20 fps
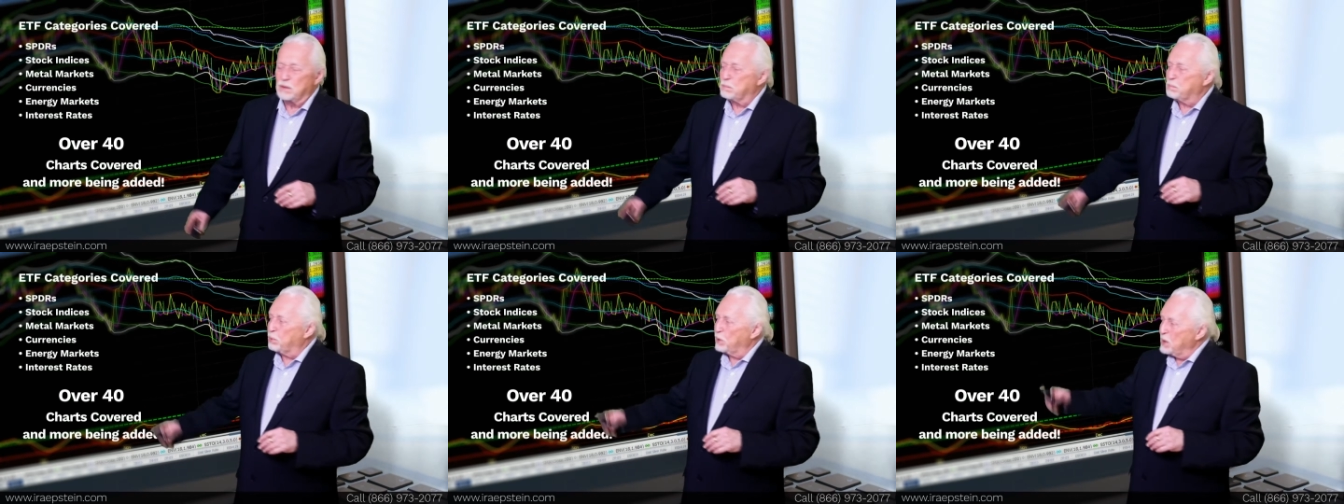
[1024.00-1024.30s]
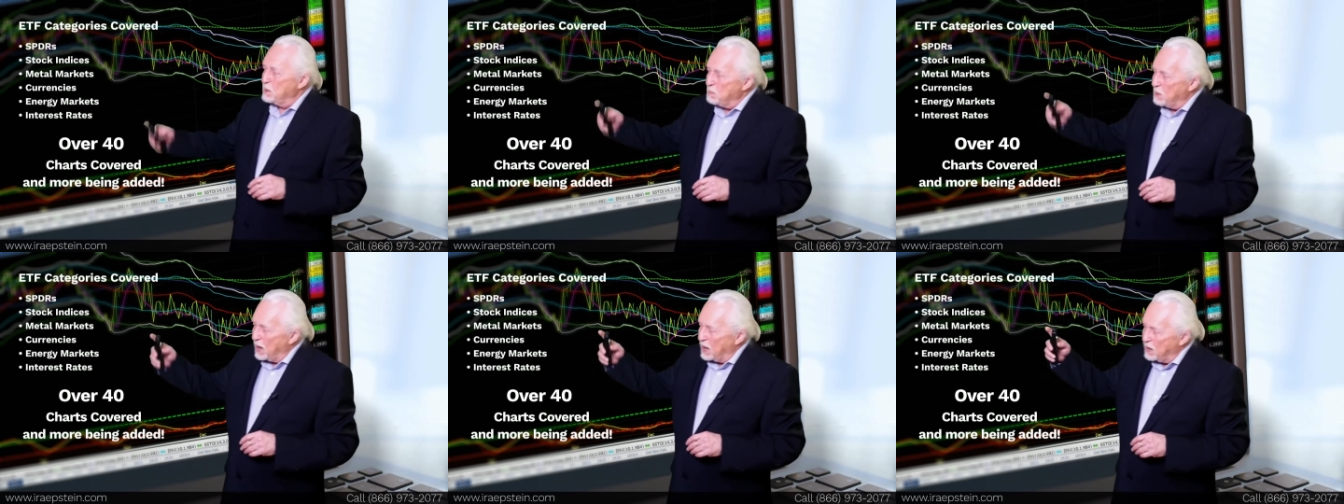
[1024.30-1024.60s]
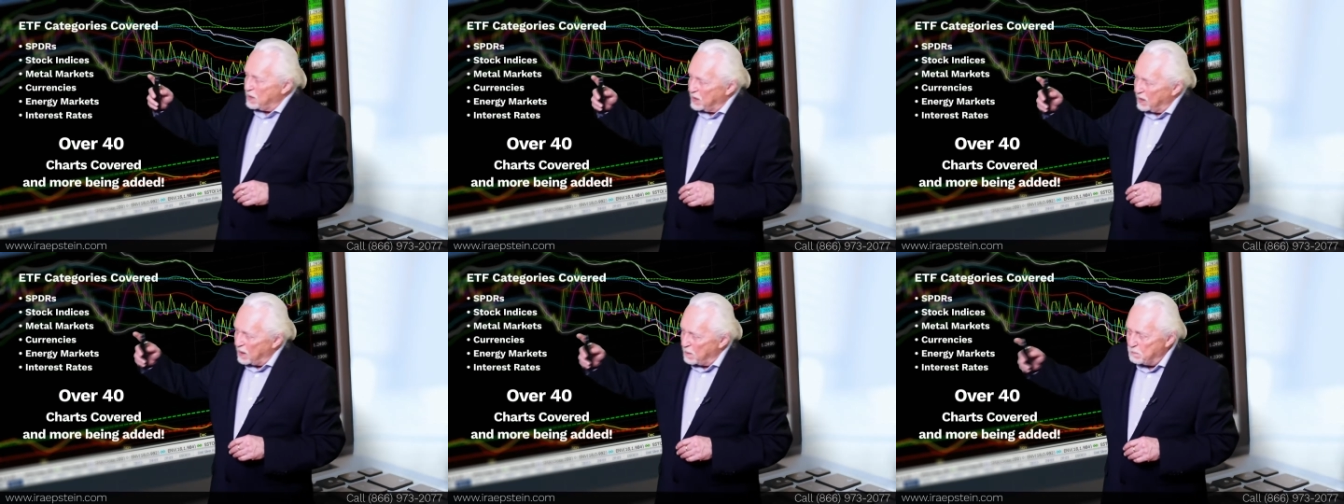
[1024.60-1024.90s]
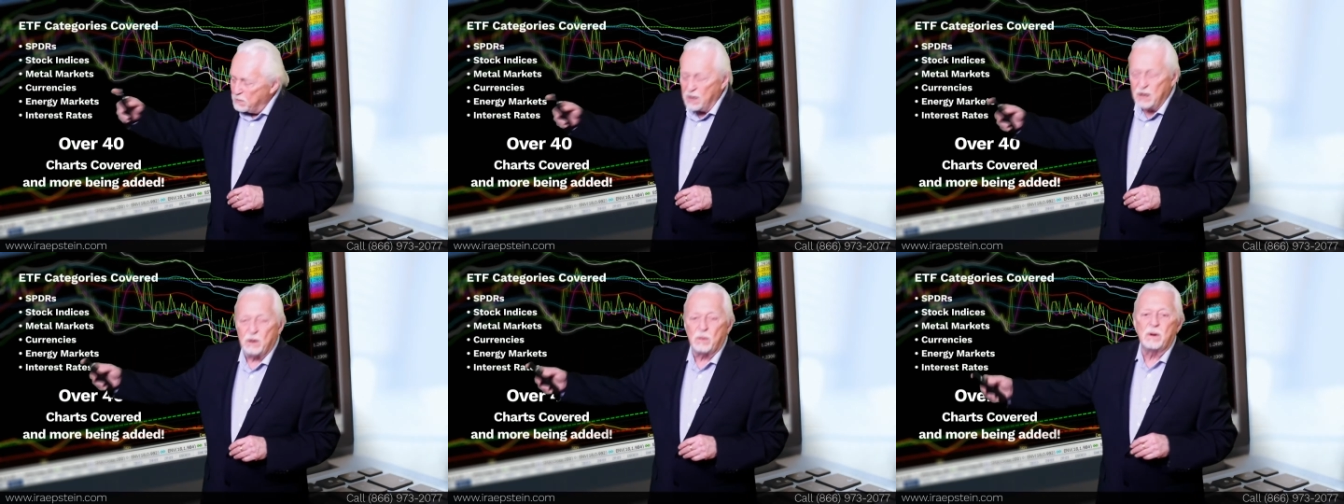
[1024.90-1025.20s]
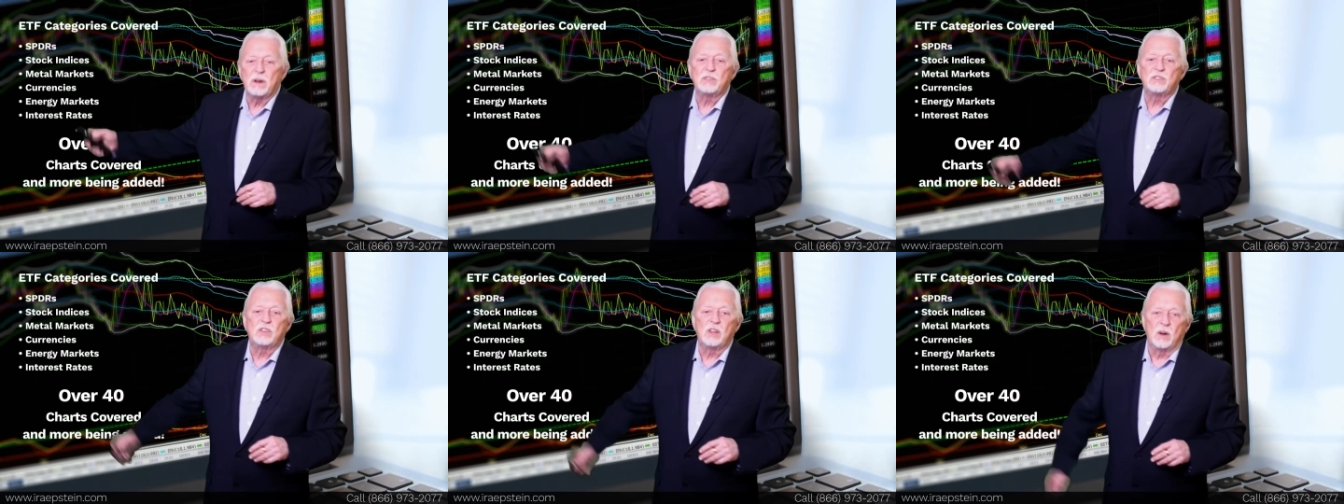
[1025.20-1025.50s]
the pre market. I'm
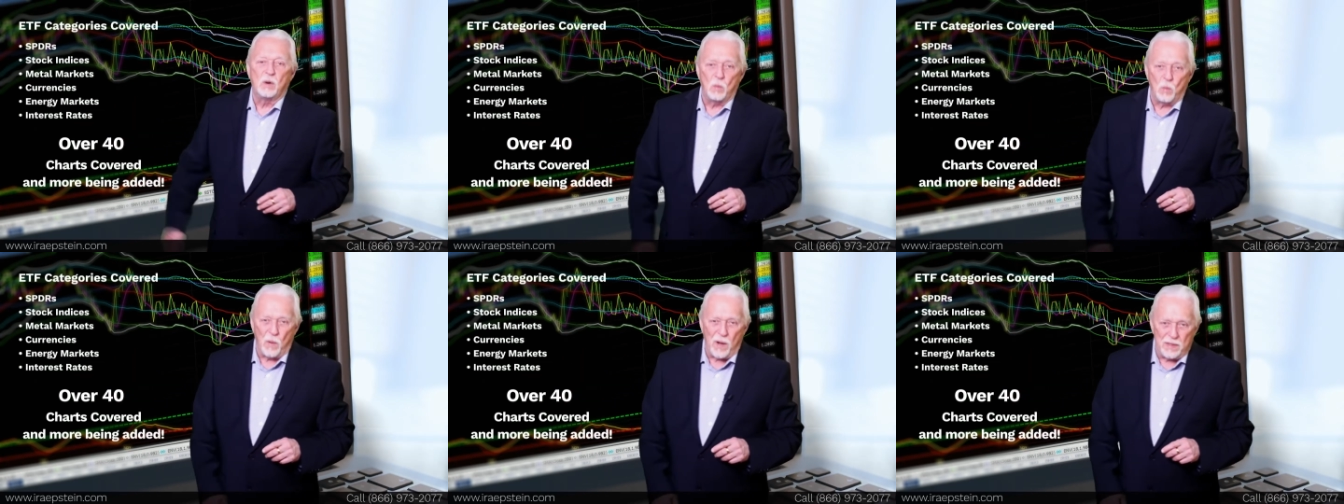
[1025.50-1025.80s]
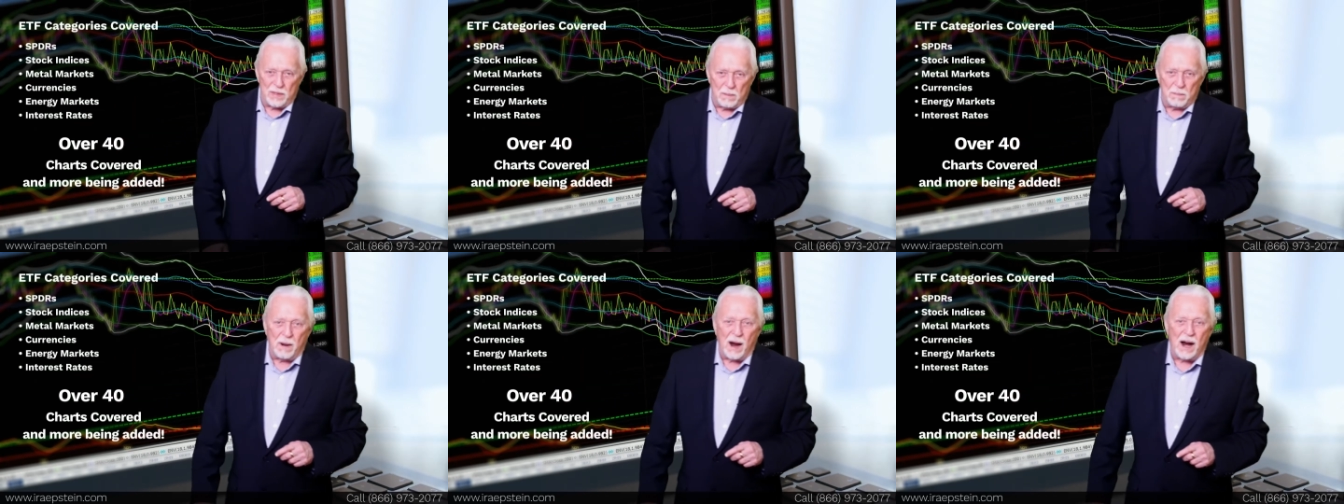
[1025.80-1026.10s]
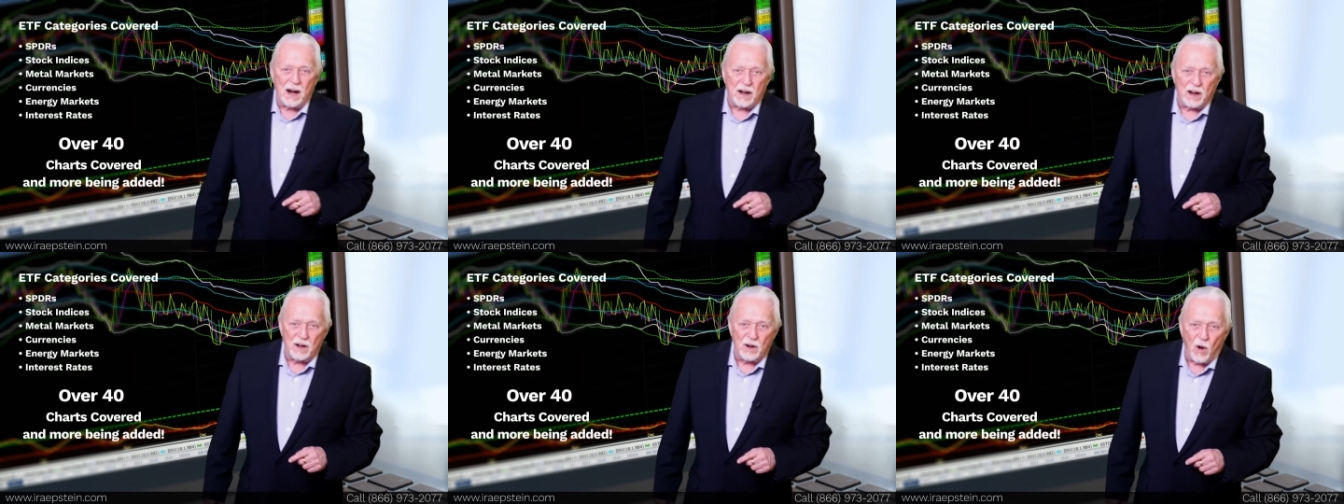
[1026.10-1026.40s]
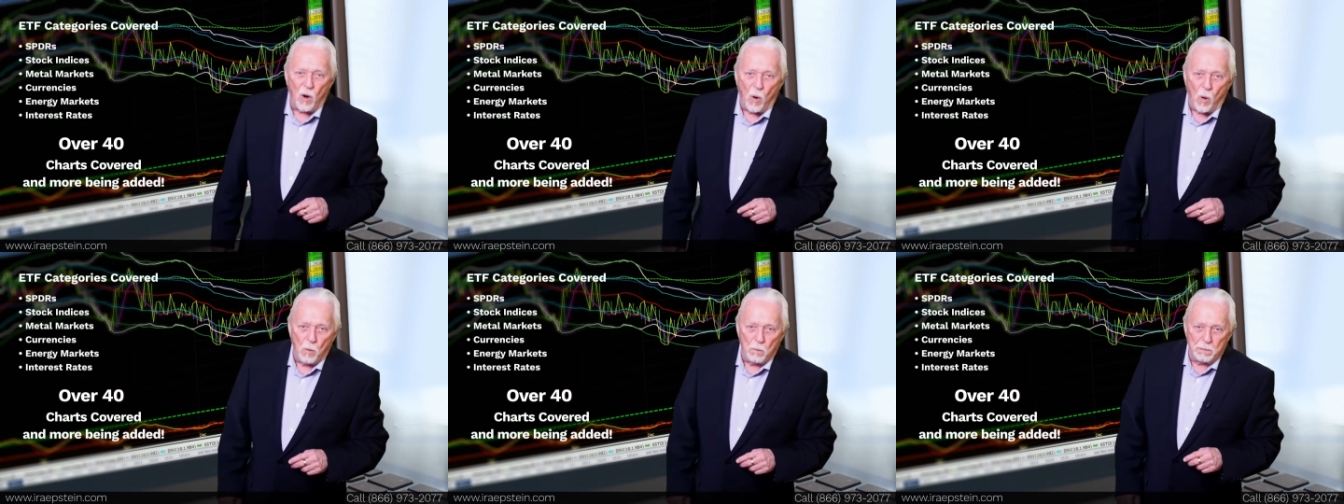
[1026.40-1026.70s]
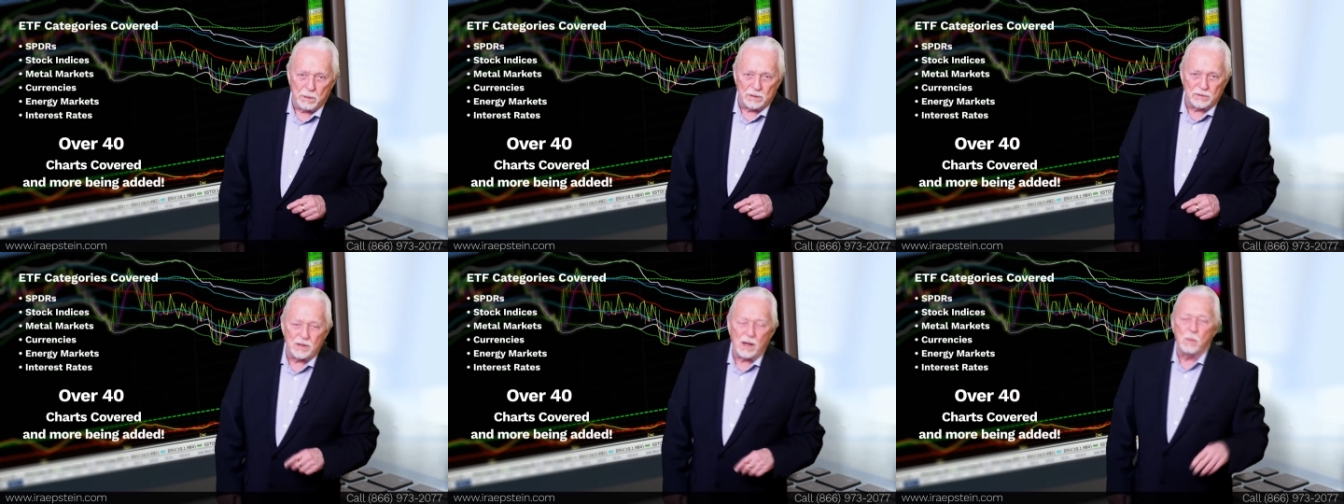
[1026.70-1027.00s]
interested in when the market opens.